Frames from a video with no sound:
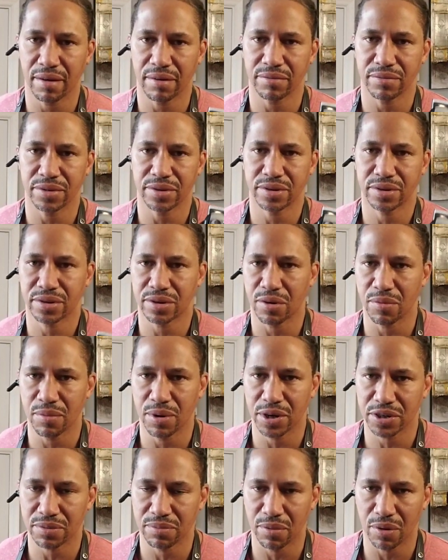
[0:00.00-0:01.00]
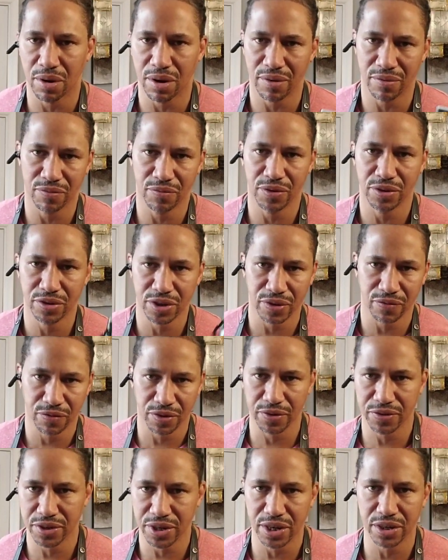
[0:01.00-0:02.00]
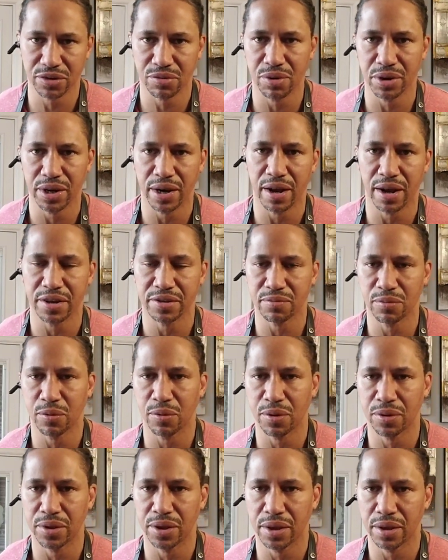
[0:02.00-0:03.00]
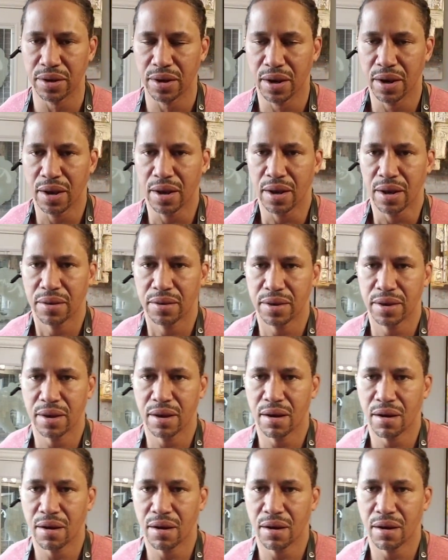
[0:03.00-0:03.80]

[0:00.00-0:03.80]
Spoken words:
so much more, $15, $20 more than the